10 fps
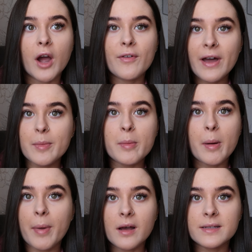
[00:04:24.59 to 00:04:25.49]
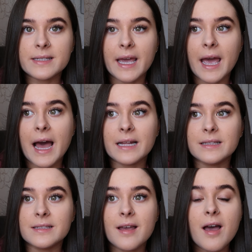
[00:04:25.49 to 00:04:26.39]
I've had them in my basket
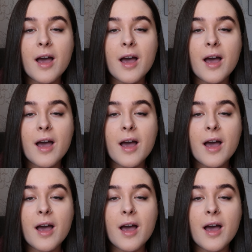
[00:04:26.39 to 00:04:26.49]
and